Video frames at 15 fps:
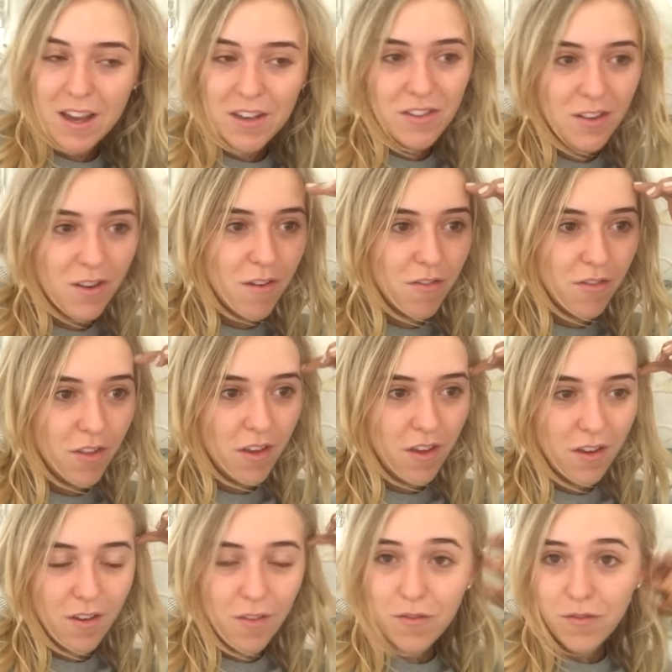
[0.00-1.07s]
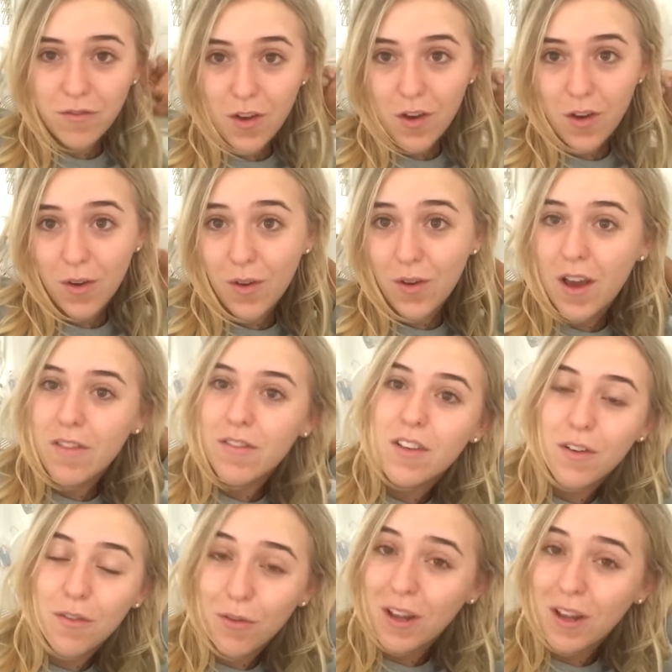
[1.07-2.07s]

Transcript: I just got off the phone, I just had a